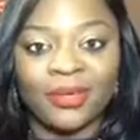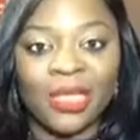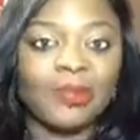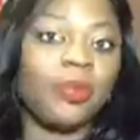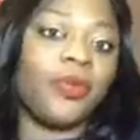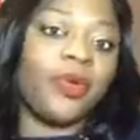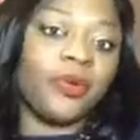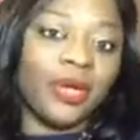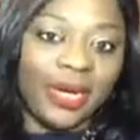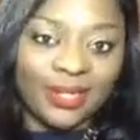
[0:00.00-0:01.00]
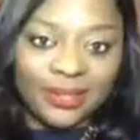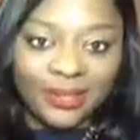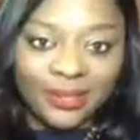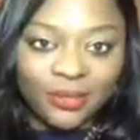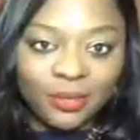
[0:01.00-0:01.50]
Let's be real, guys.
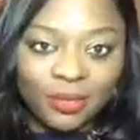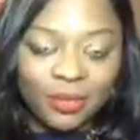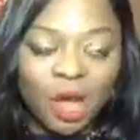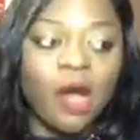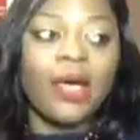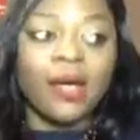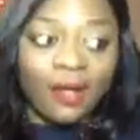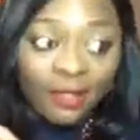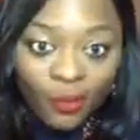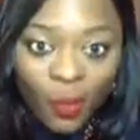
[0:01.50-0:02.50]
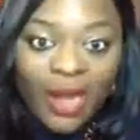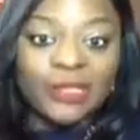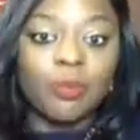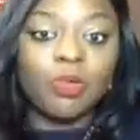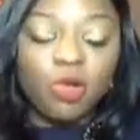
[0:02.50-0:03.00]
Otherwise,
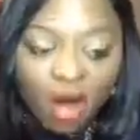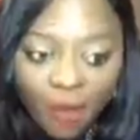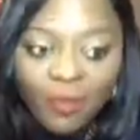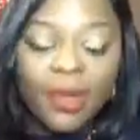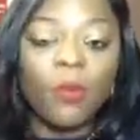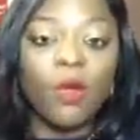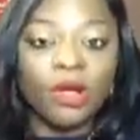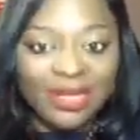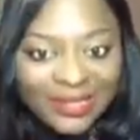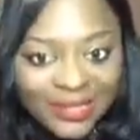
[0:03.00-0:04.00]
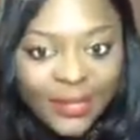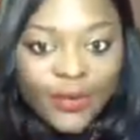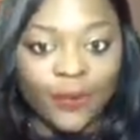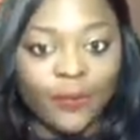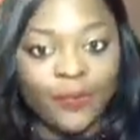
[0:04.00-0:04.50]
the problem will
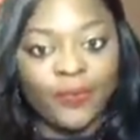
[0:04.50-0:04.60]
continue.